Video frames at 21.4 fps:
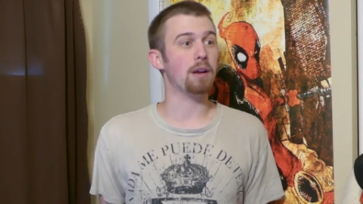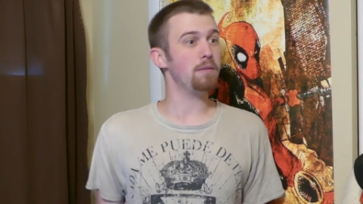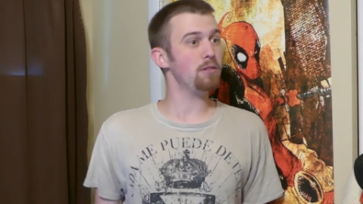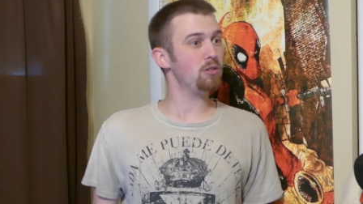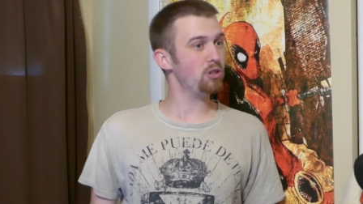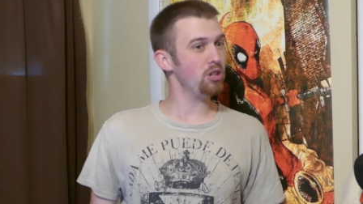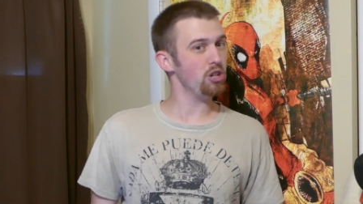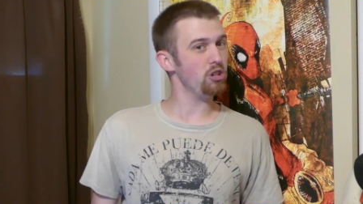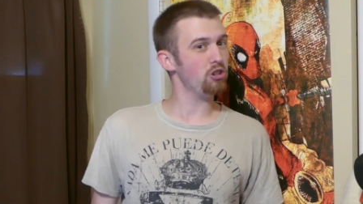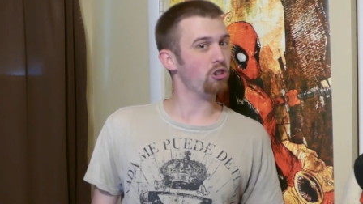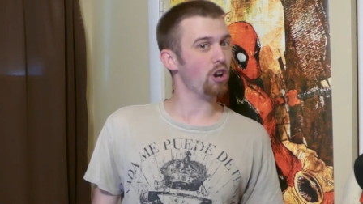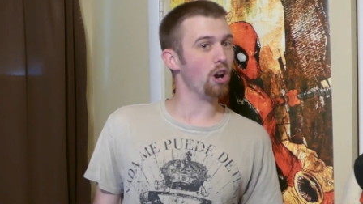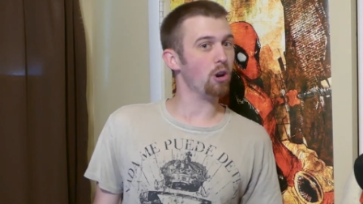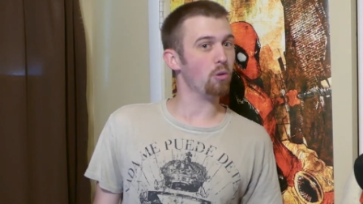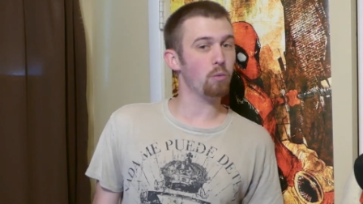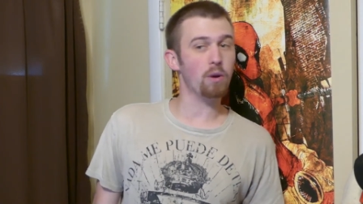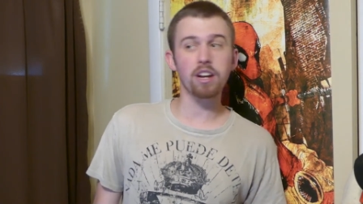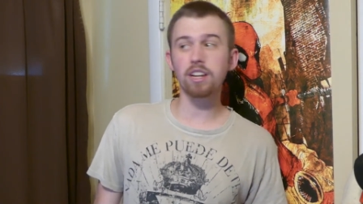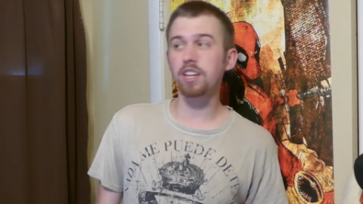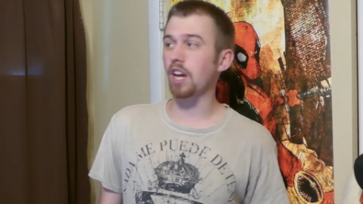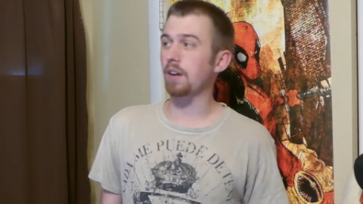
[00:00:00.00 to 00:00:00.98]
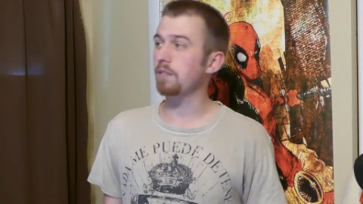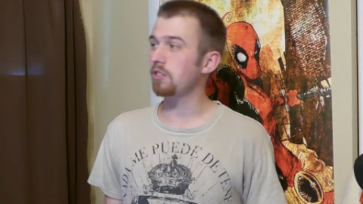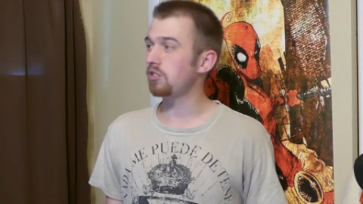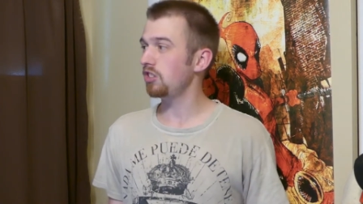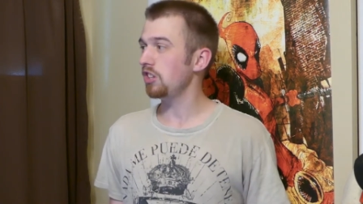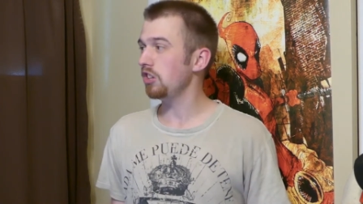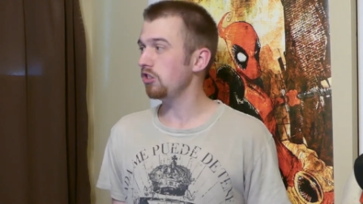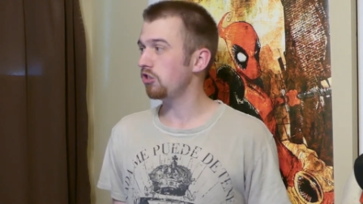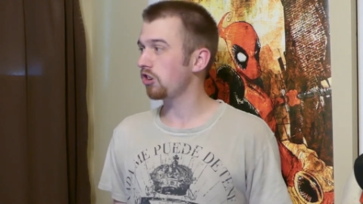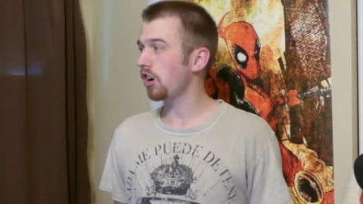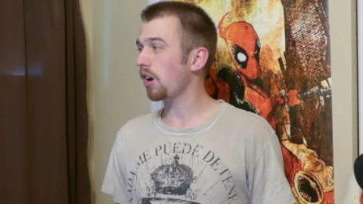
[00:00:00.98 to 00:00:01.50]
Have you seen John Wick? Have you
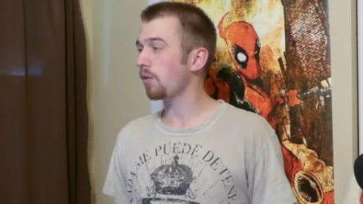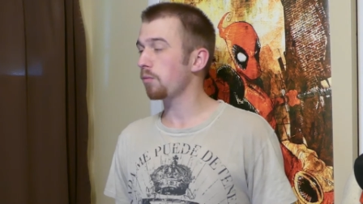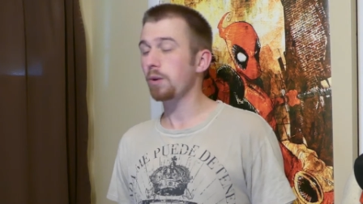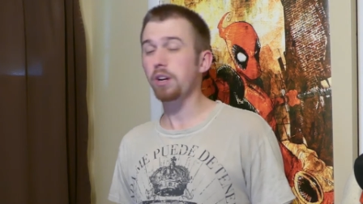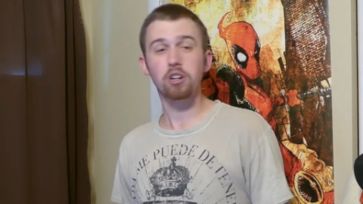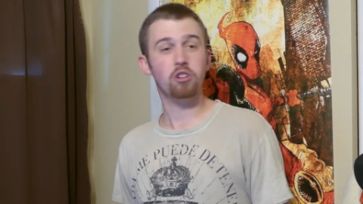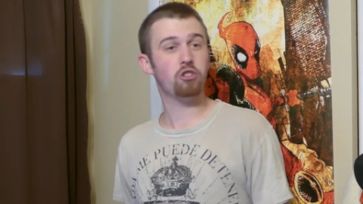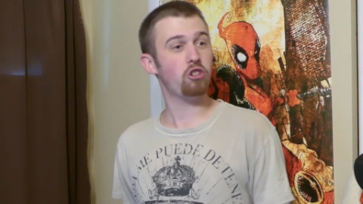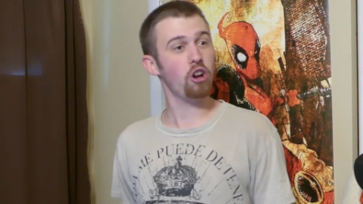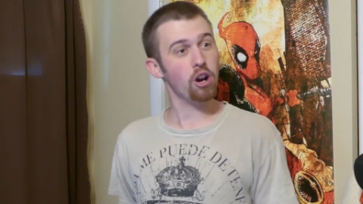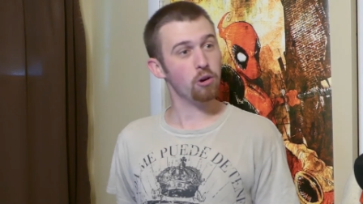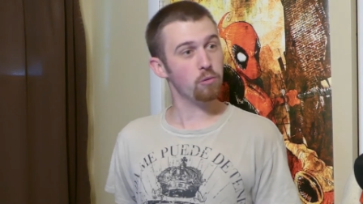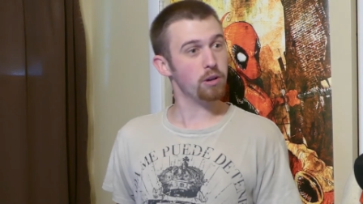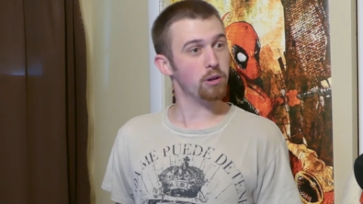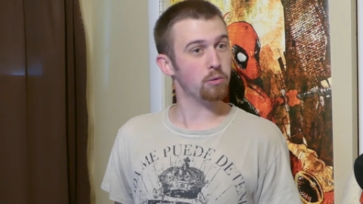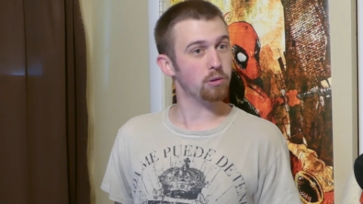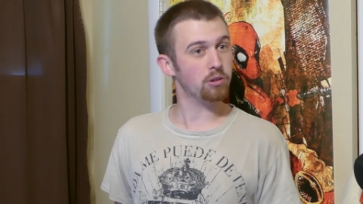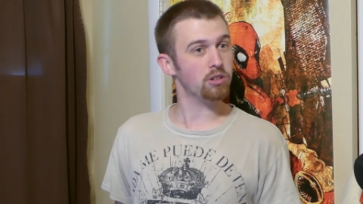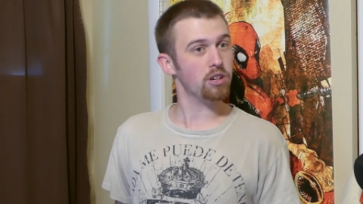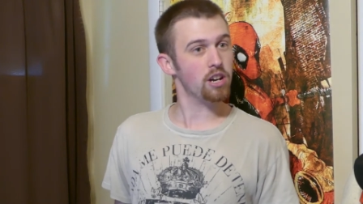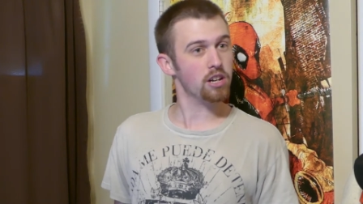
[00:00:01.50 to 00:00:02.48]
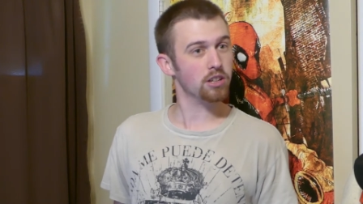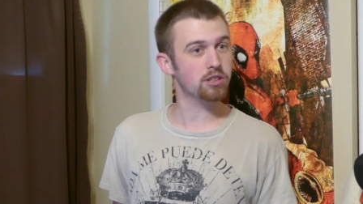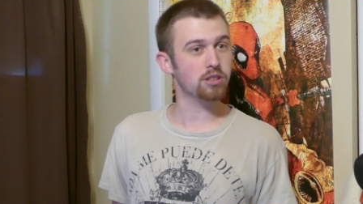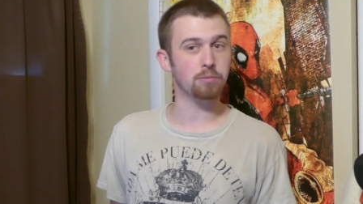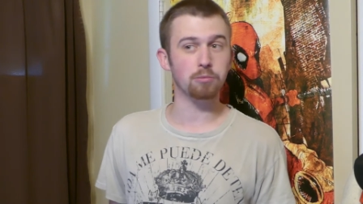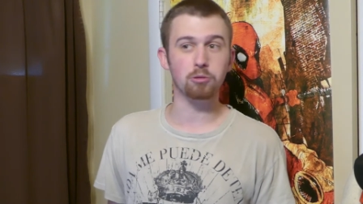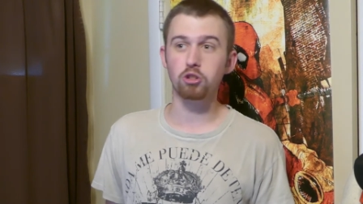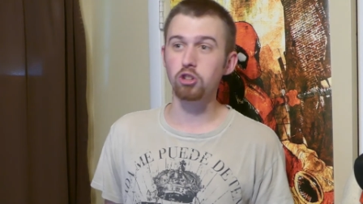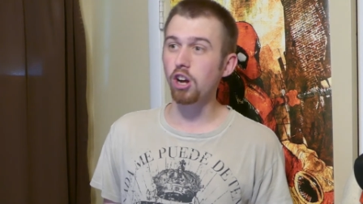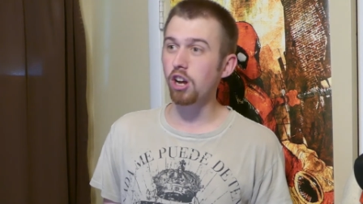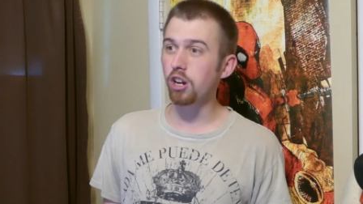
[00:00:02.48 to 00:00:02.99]
seen John Wick? John Wick was
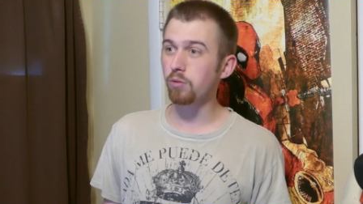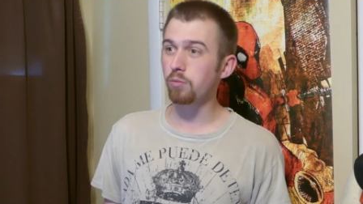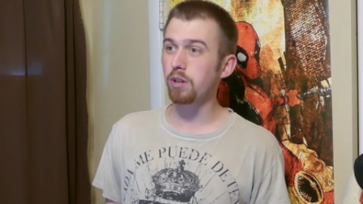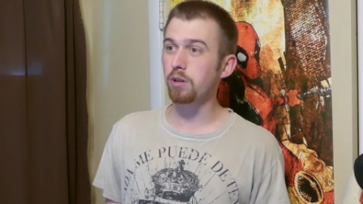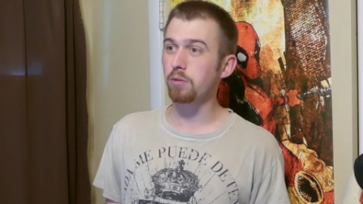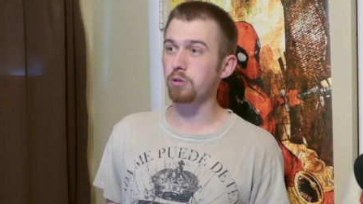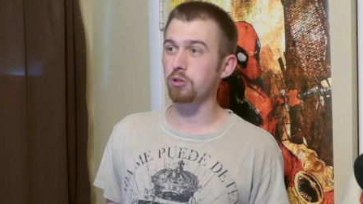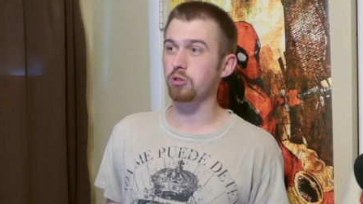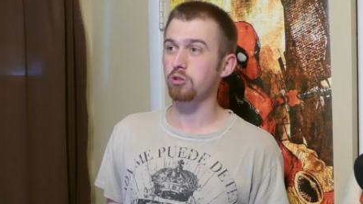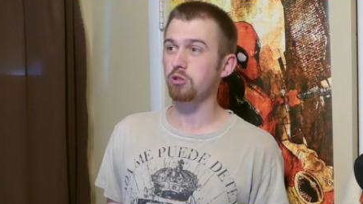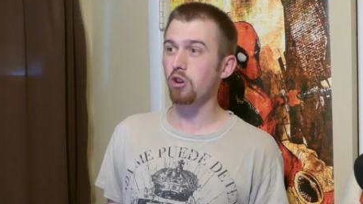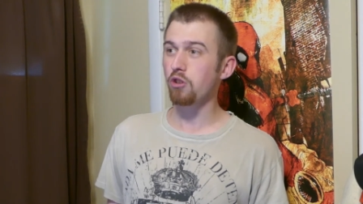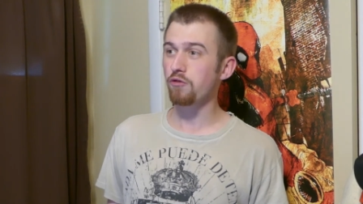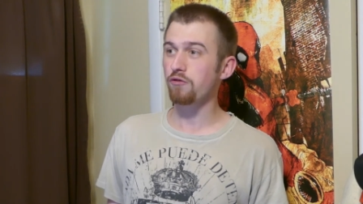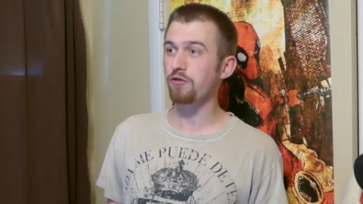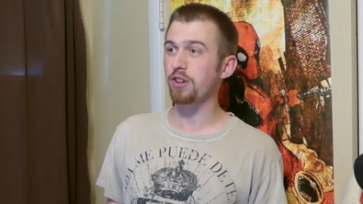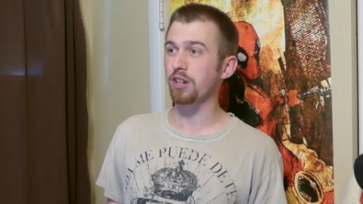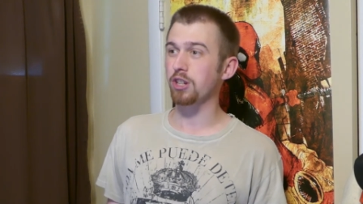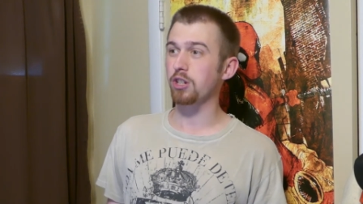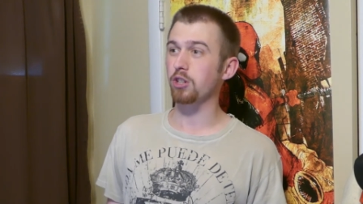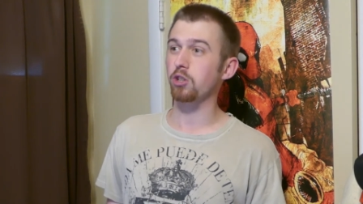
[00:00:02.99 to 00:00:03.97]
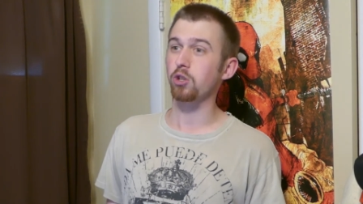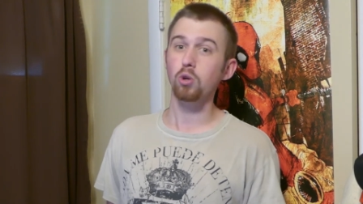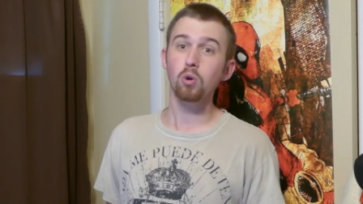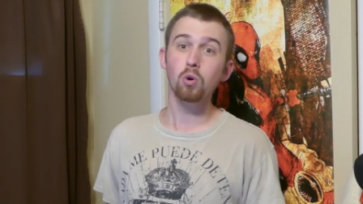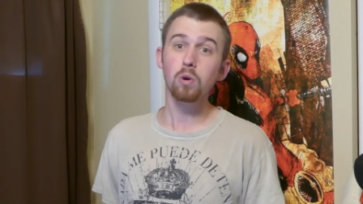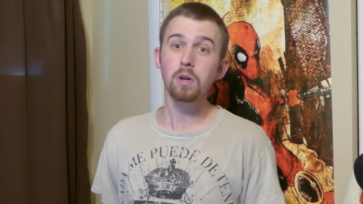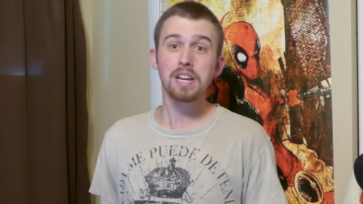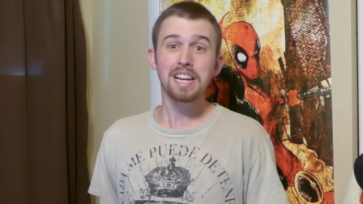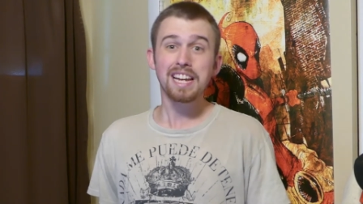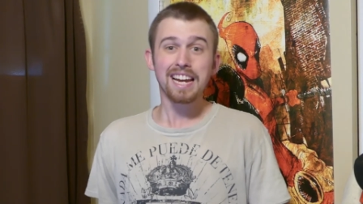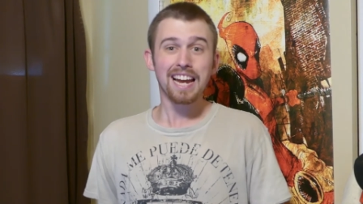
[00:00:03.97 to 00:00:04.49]
awesome. John Wick was so freaking
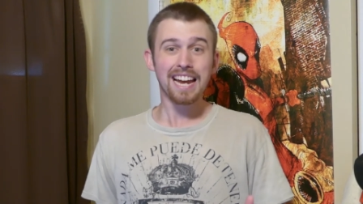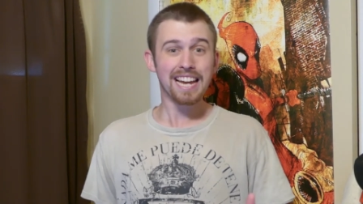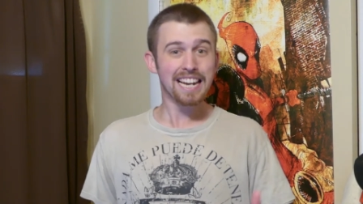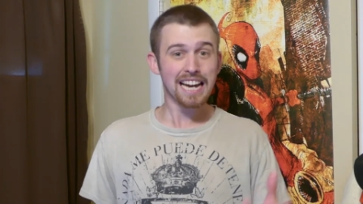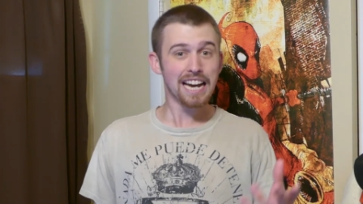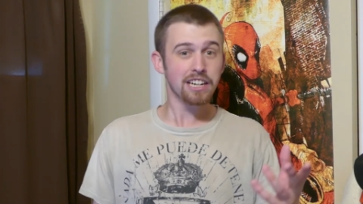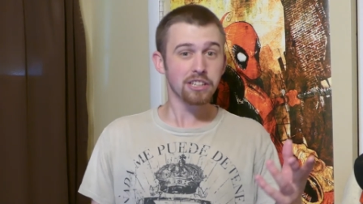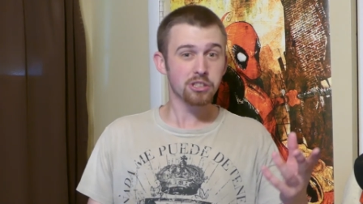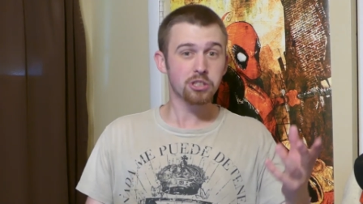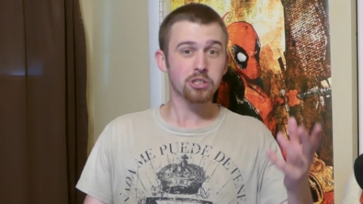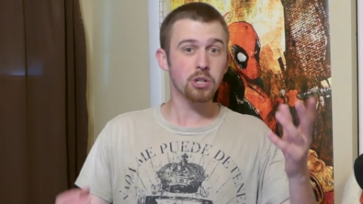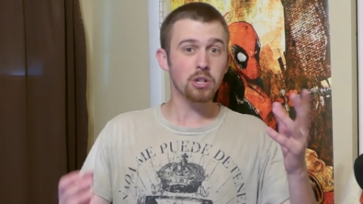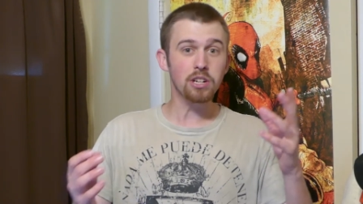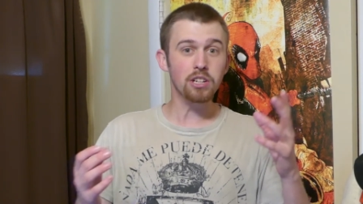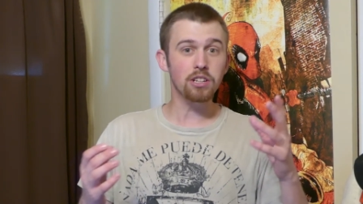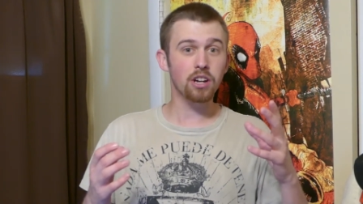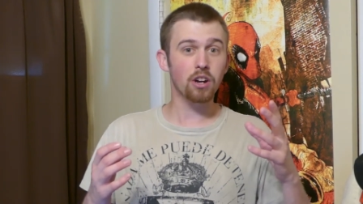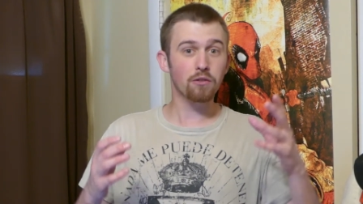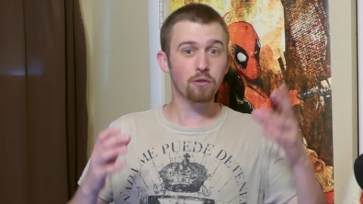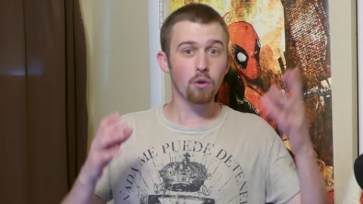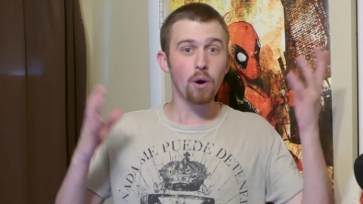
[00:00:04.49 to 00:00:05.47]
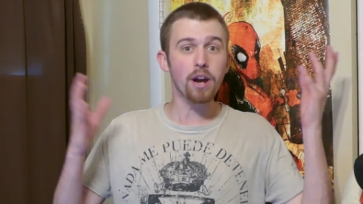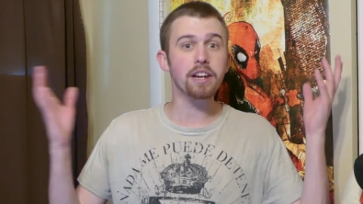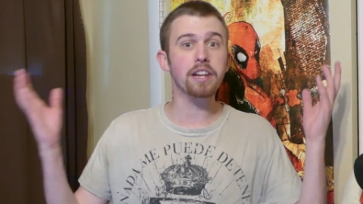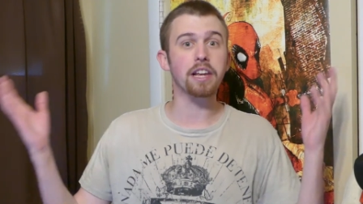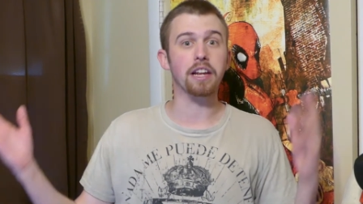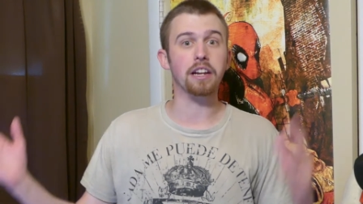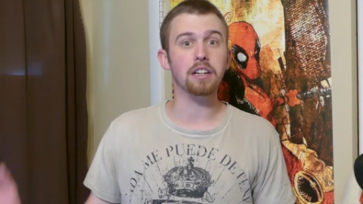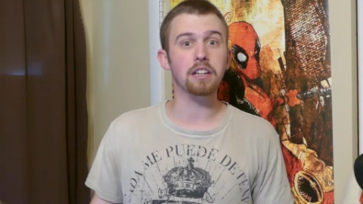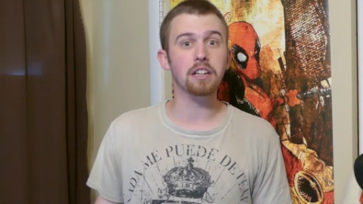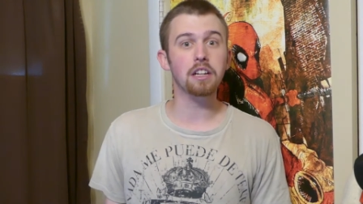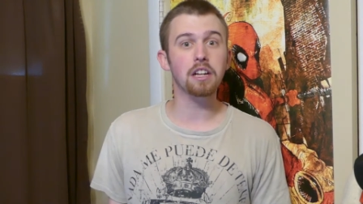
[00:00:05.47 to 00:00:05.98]
cool, and I just couldn't avoid
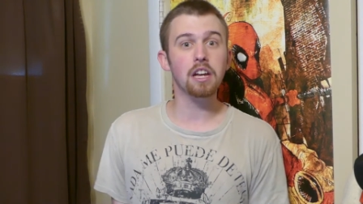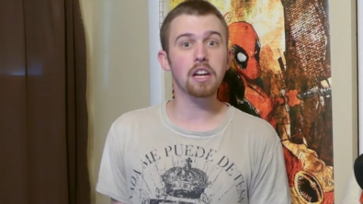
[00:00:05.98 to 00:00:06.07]
it.